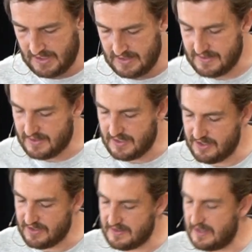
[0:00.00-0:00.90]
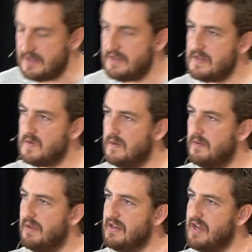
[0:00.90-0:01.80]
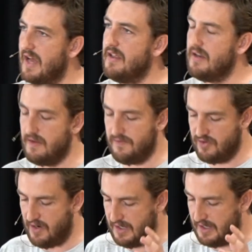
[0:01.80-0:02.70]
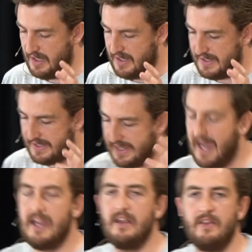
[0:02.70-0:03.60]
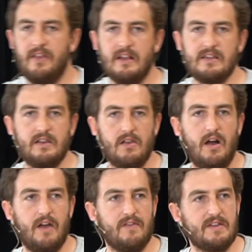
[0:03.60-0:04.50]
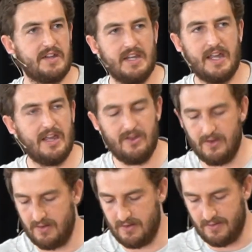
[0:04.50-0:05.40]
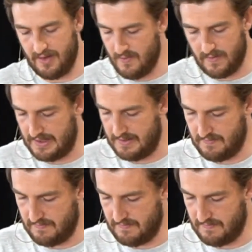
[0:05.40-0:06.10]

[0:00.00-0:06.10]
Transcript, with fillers: So the teacher says this mentality of trying to gain things in life, it's going to get you nowhere.